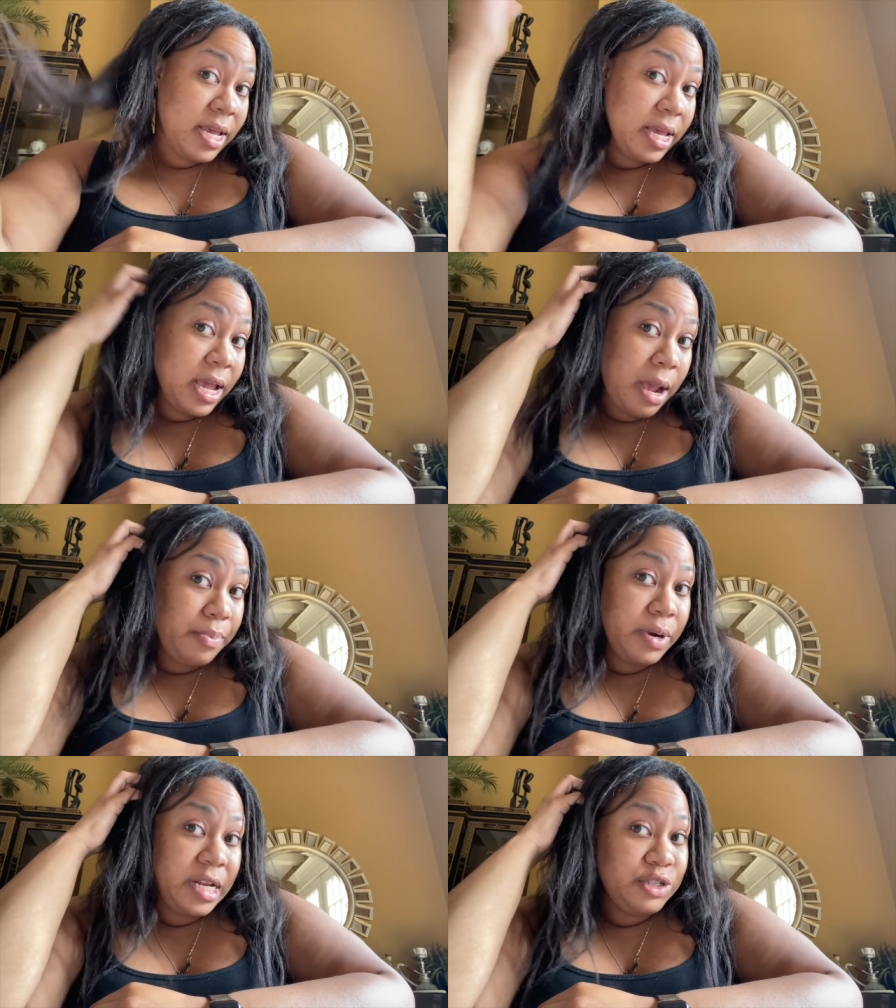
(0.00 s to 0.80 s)
It got
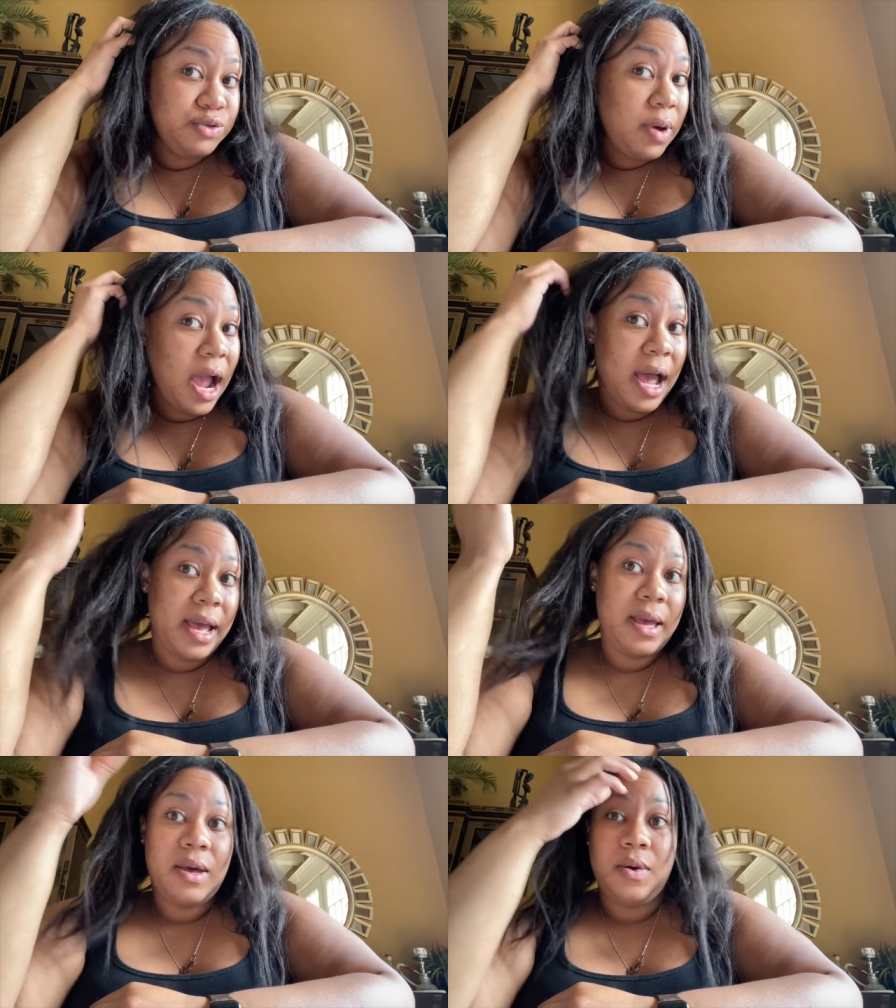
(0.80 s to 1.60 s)
pretty
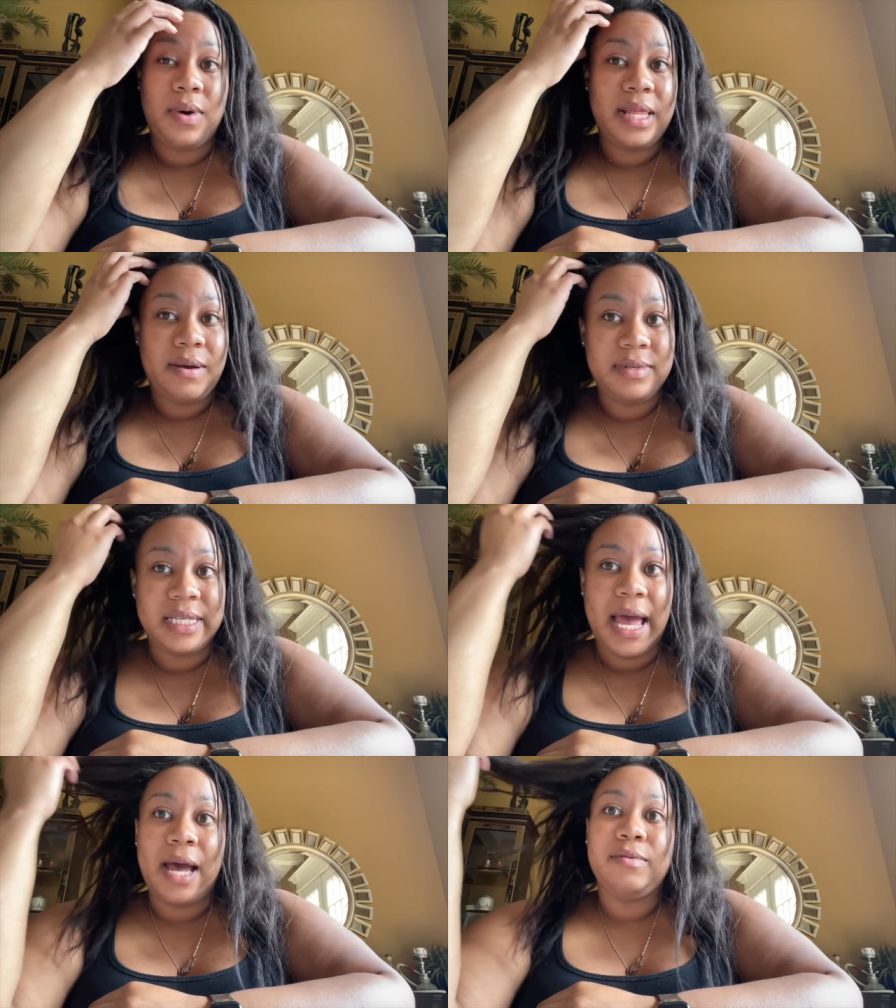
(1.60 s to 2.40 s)
dry while I was
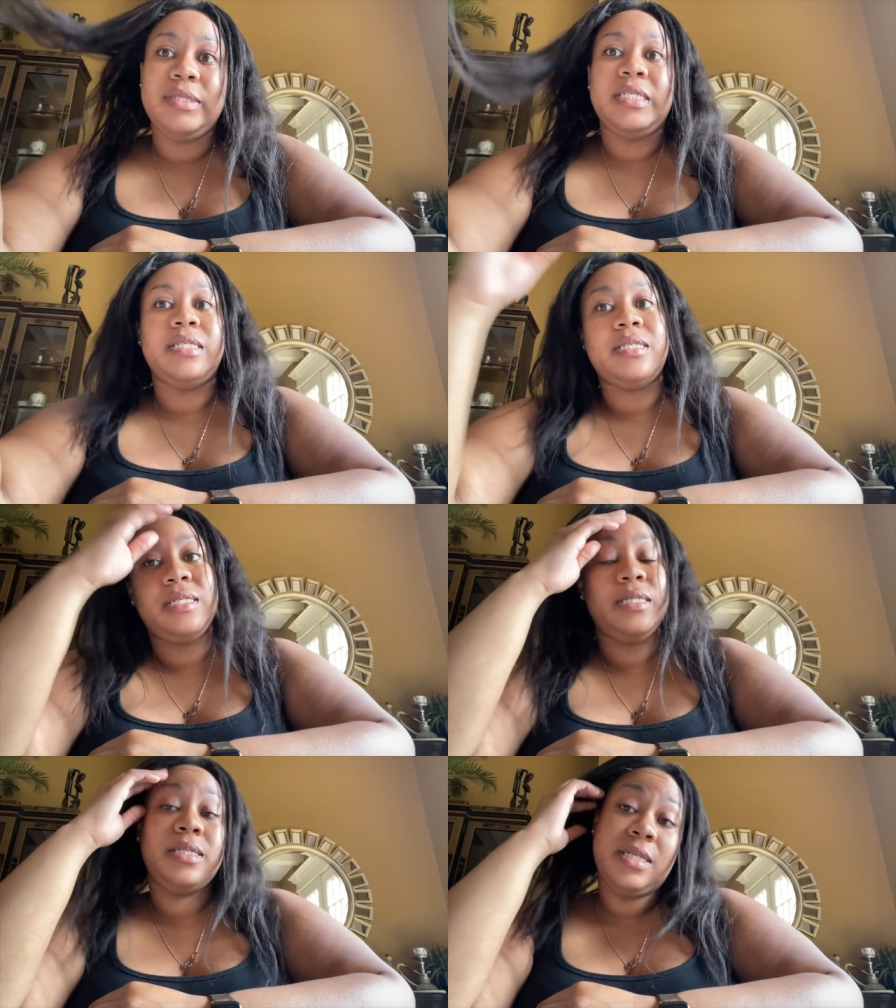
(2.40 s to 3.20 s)
out
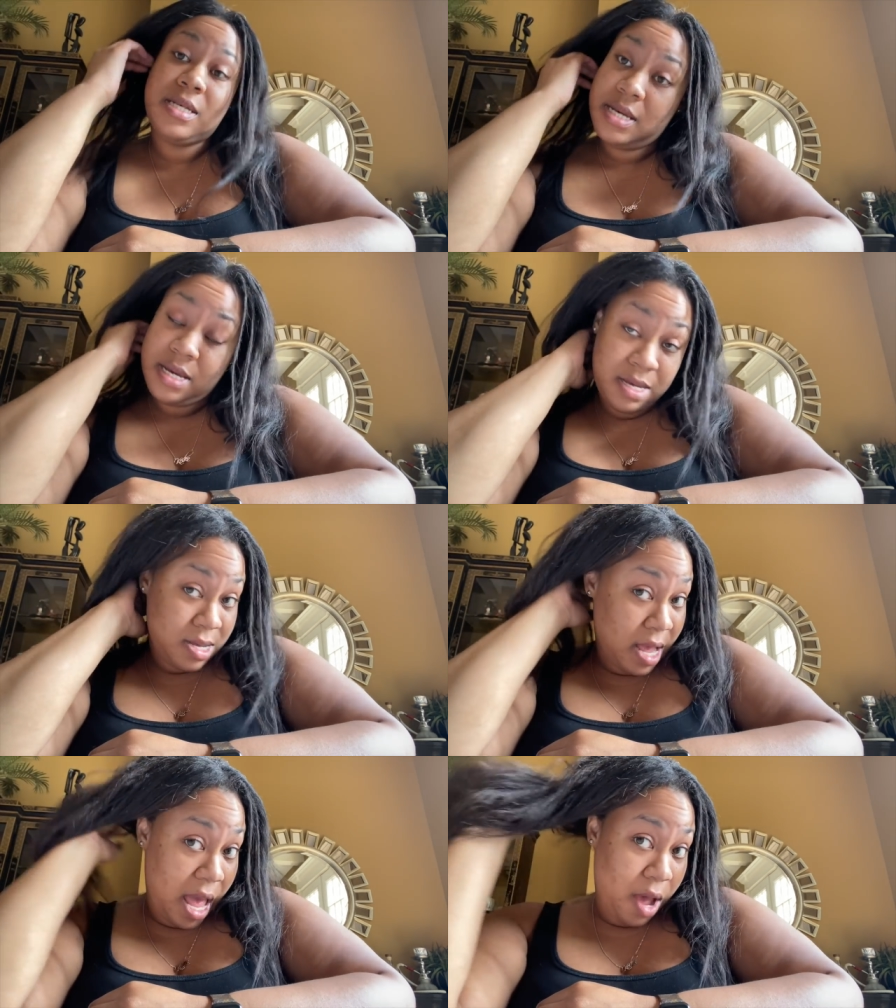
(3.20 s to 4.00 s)

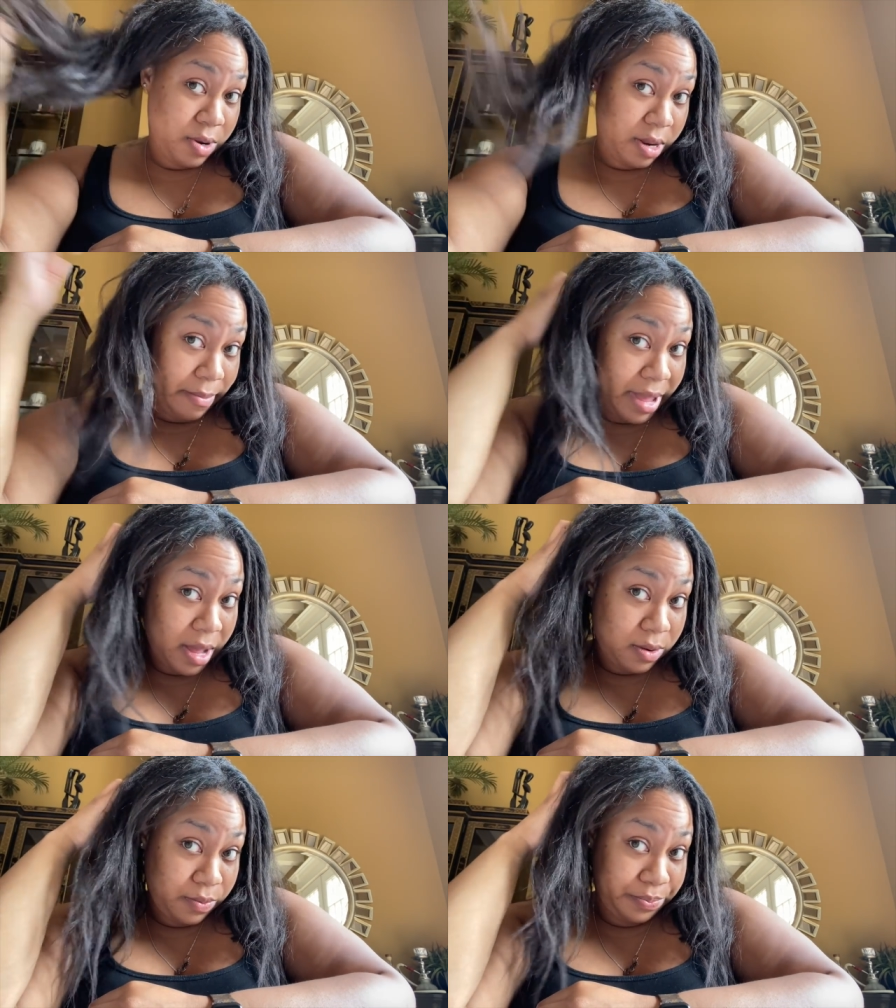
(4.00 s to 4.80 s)
out and
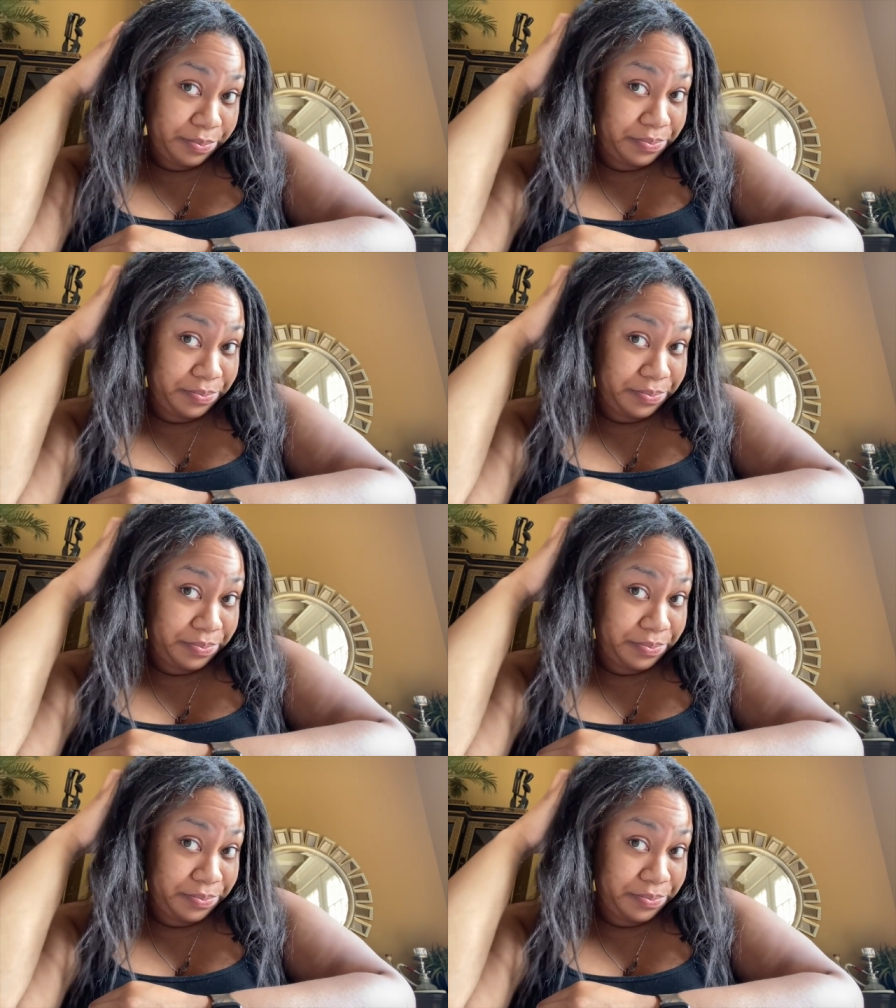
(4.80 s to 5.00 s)
about.